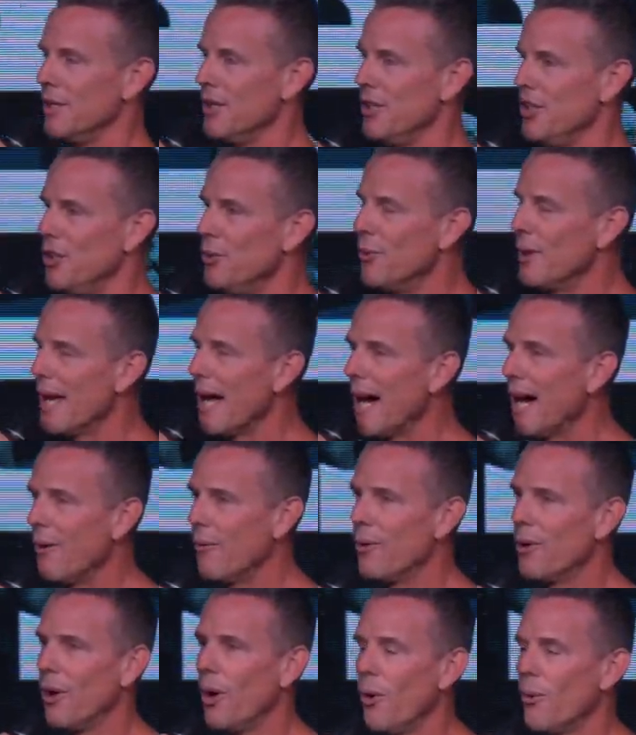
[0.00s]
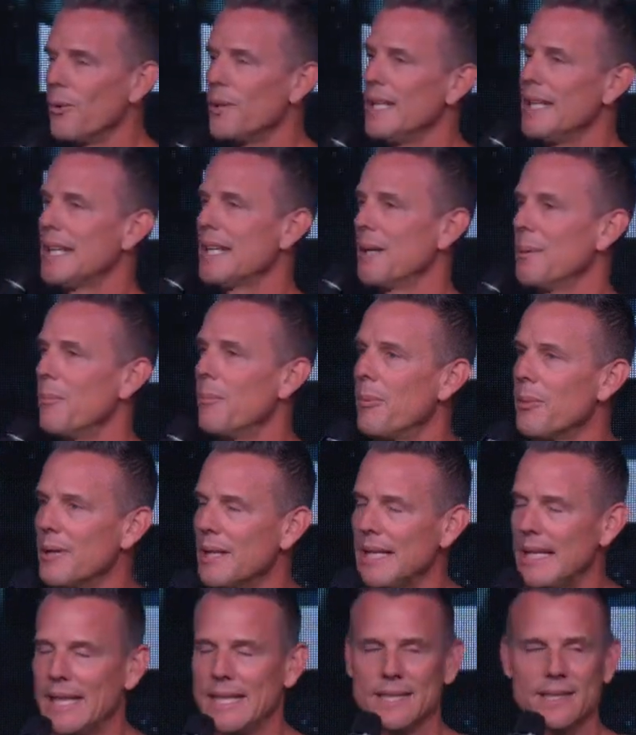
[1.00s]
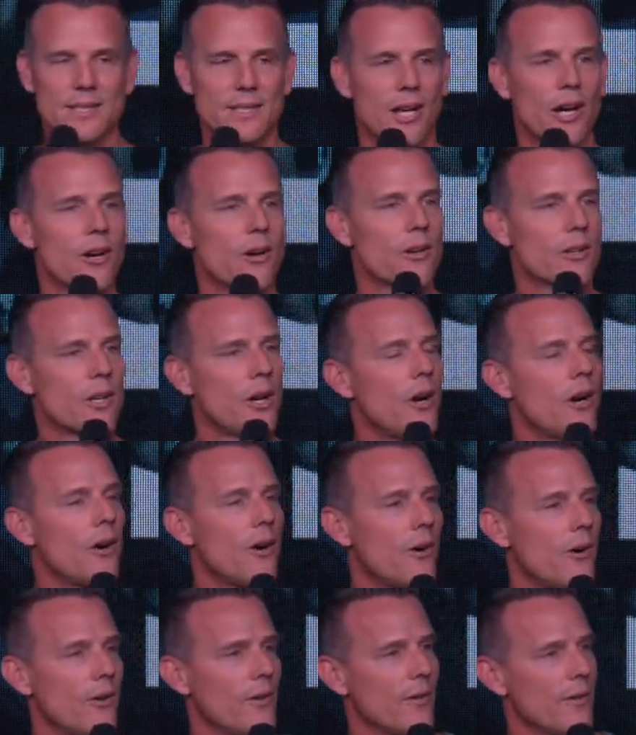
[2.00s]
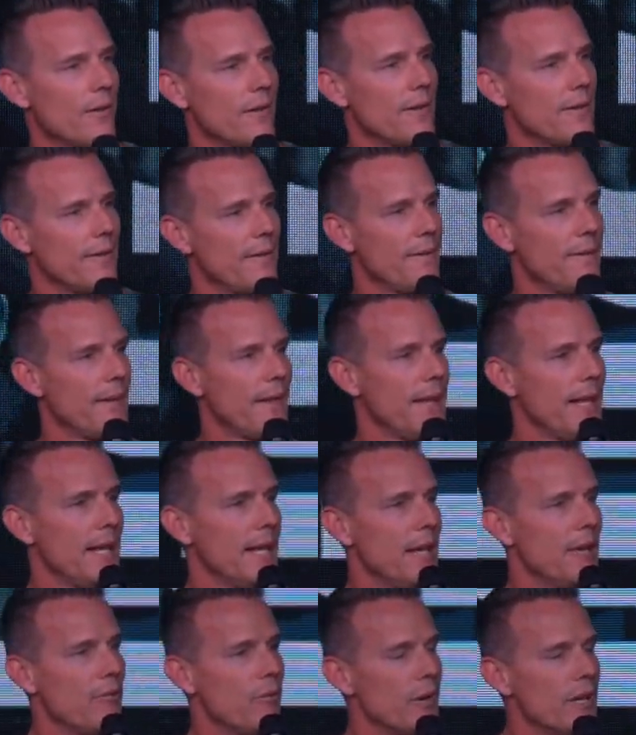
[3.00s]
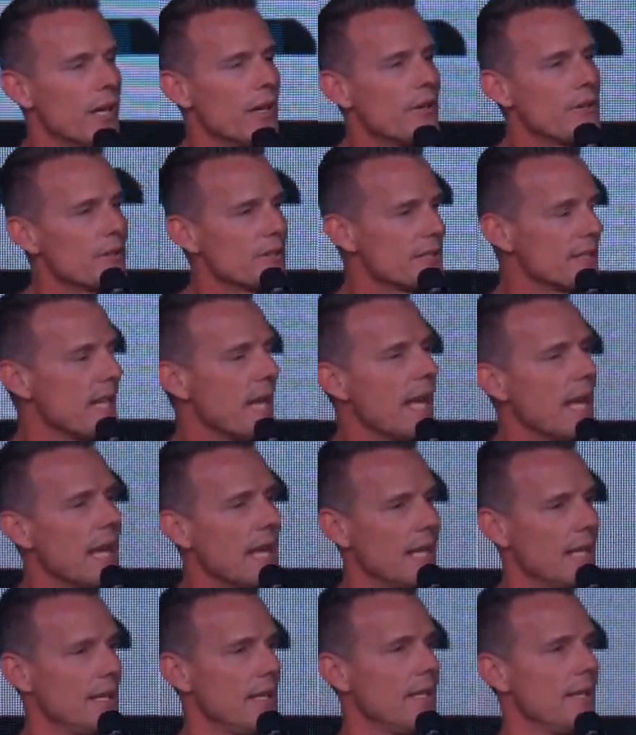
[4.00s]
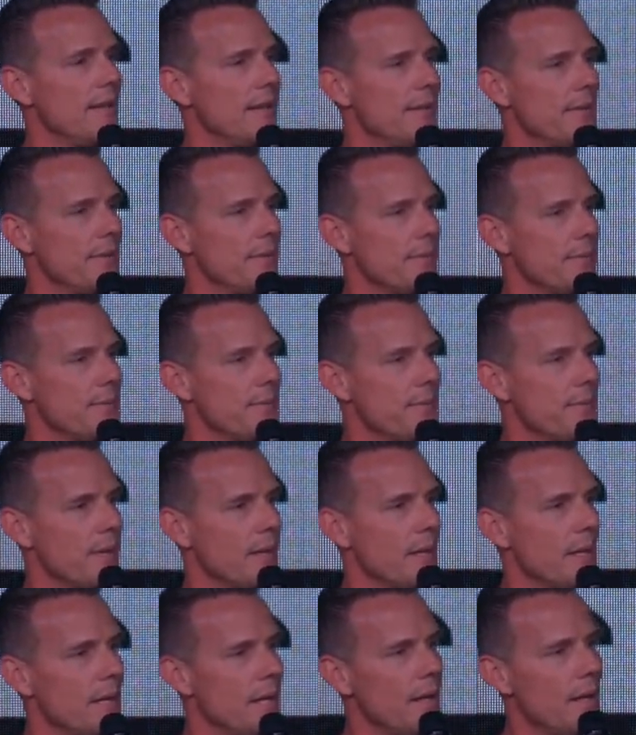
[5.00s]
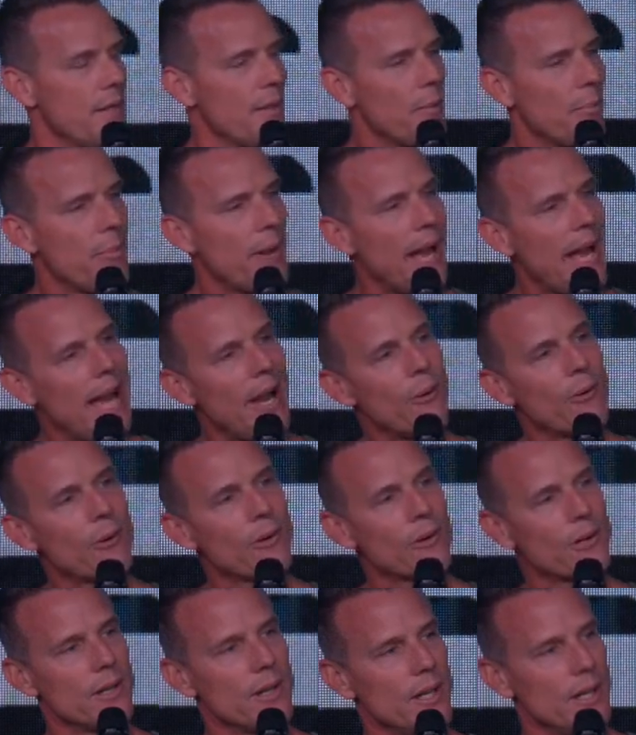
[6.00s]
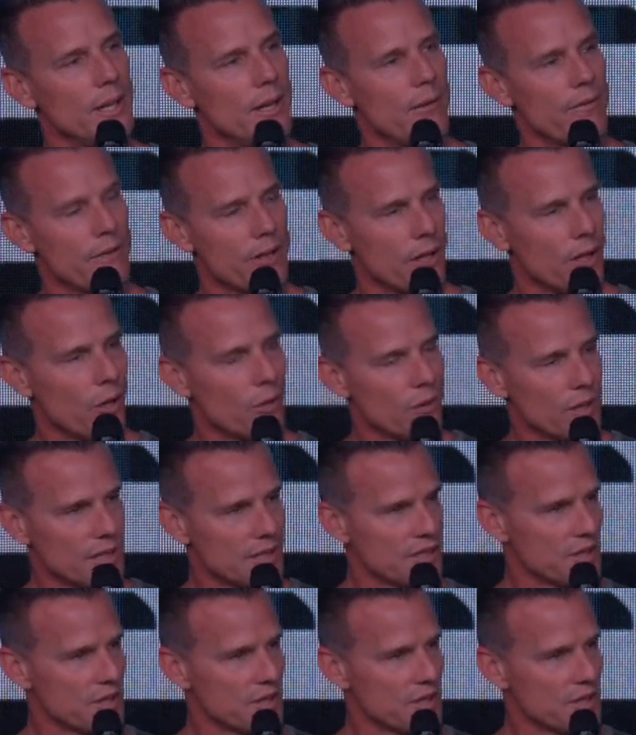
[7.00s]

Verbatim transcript: You and I will only complete our call if we understand the power of the Holy